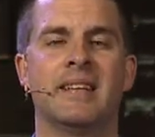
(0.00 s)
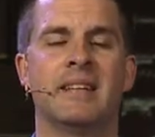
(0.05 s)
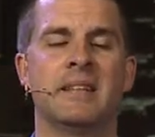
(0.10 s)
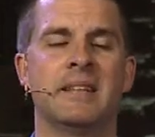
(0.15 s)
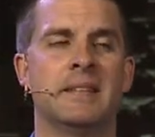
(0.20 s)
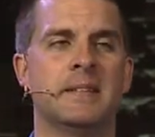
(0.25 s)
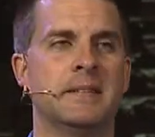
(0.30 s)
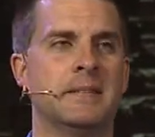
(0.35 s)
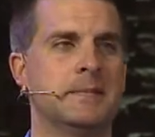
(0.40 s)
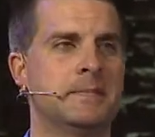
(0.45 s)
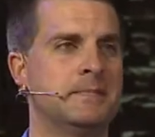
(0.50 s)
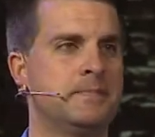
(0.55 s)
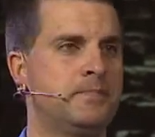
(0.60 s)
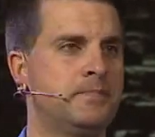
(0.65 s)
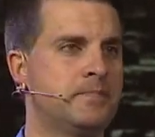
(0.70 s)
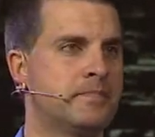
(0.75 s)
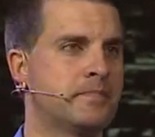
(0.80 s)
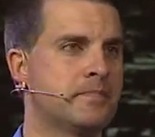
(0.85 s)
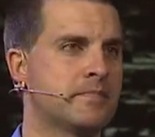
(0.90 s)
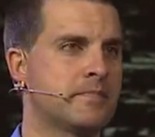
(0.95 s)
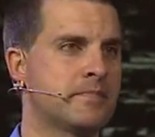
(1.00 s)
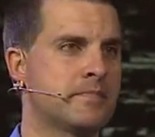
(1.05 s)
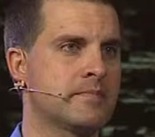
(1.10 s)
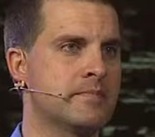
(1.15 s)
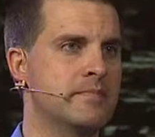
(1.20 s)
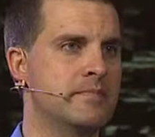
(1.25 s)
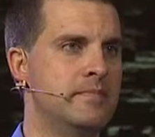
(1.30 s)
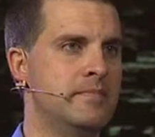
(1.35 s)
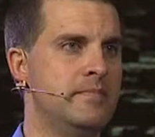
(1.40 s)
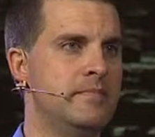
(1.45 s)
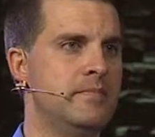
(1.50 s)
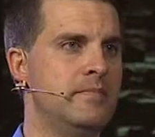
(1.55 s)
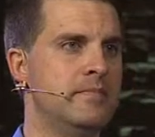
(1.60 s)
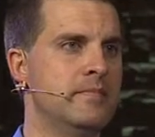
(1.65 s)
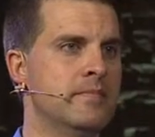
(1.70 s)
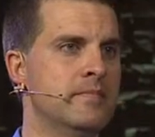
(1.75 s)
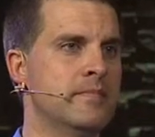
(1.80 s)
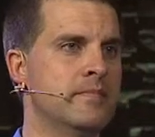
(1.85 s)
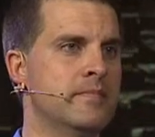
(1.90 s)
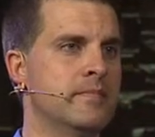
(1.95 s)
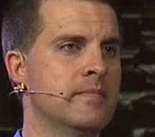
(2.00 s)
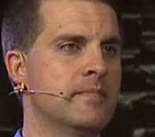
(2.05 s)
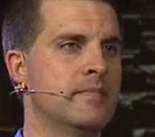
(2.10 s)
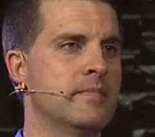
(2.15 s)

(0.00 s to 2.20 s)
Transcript: (silence)